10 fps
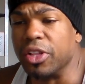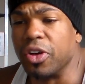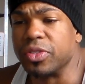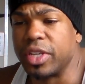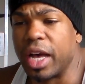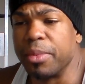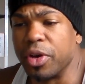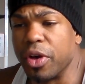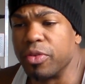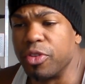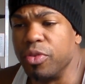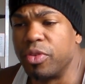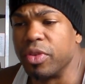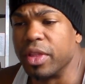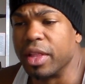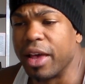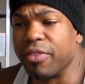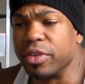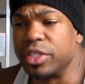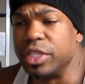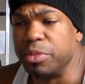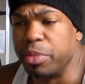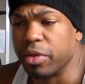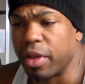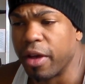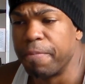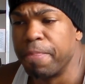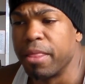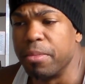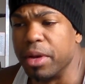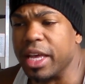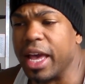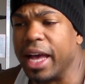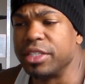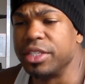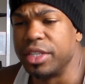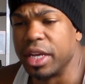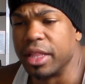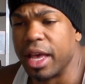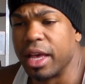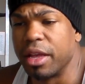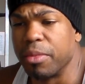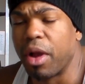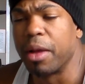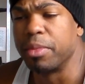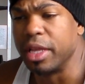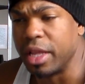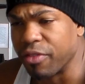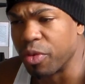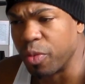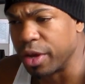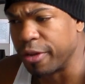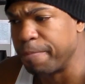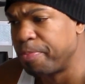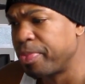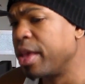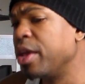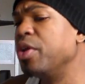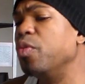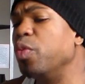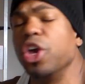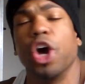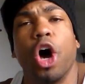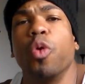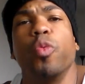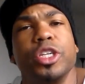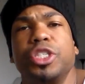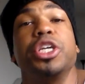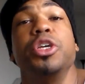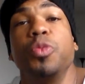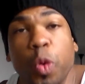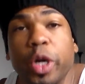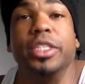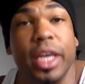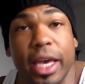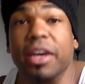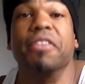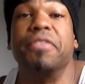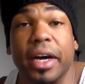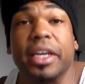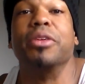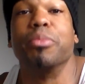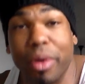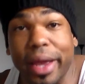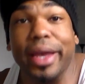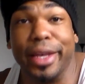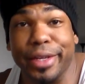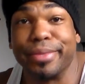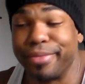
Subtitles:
a long time ago due to the leverage he's built up, but he hasn't done that and probably never will. We all wish he would take a fucking break.